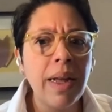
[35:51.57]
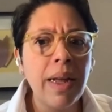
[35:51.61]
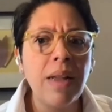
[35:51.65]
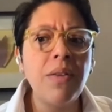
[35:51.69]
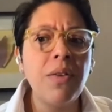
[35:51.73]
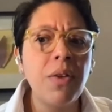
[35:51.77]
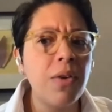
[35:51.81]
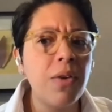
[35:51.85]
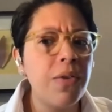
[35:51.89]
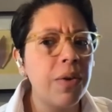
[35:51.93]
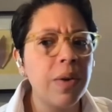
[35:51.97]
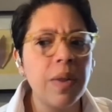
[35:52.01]

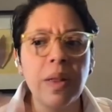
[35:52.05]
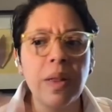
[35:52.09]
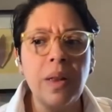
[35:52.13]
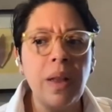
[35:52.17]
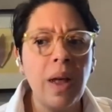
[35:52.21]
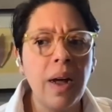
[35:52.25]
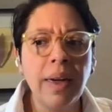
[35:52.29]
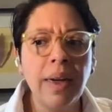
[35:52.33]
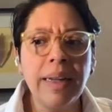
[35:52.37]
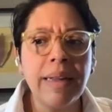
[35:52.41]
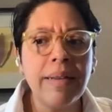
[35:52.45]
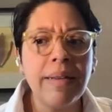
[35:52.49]
And so for the
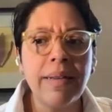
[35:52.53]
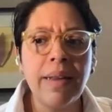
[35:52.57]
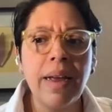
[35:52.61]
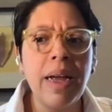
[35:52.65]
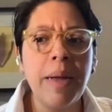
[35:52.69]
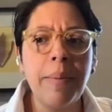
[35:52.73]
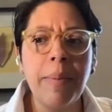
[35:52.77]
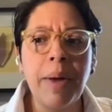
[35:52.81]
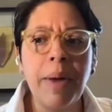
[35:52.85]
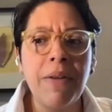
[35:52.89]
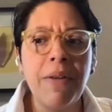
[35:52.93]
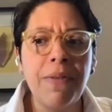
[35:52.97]
longest
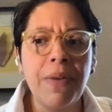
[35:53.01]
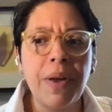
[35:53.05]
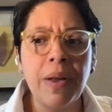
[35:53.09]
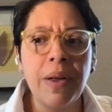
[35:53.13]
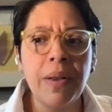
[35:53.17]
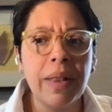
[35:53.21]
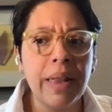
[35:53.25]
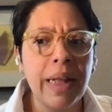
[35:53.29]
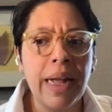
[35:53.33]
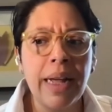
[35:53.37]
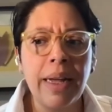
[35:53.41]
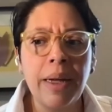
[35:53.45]
time, I
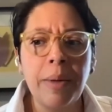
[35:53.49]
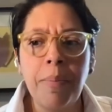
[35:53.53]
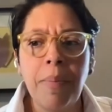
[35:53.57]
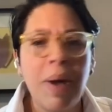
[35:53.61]
felt like